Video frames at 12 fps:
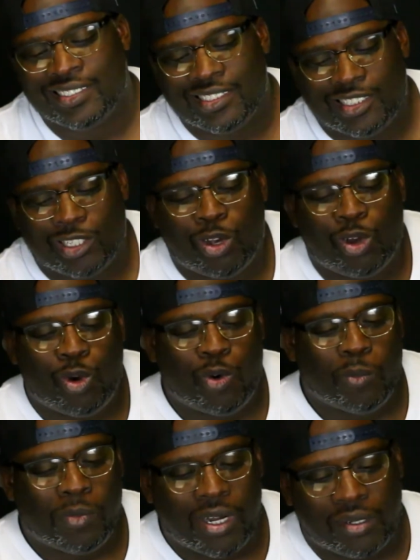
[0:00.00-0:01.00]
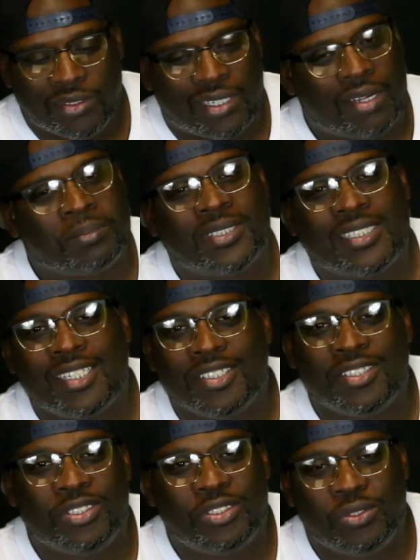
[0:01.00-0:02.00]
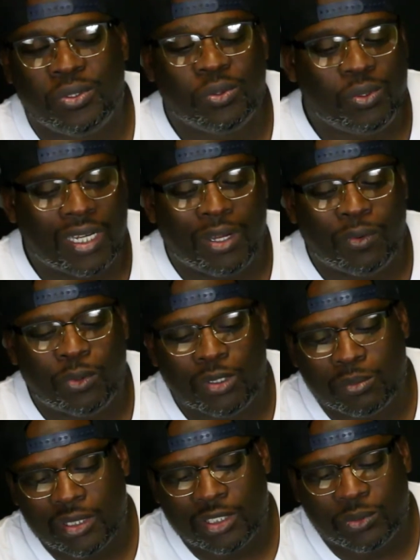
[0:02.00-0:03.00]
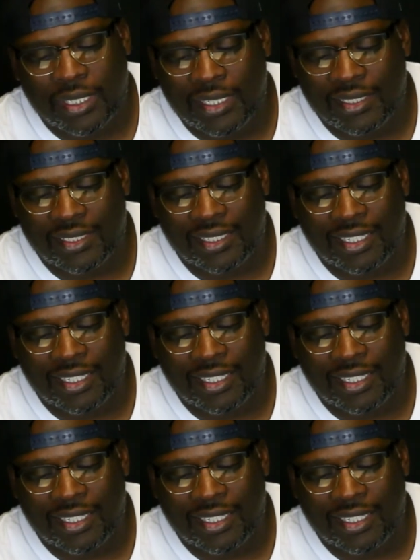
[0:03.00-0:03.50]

it's a whole mob. I'm telling you, you do not want to mess with AK.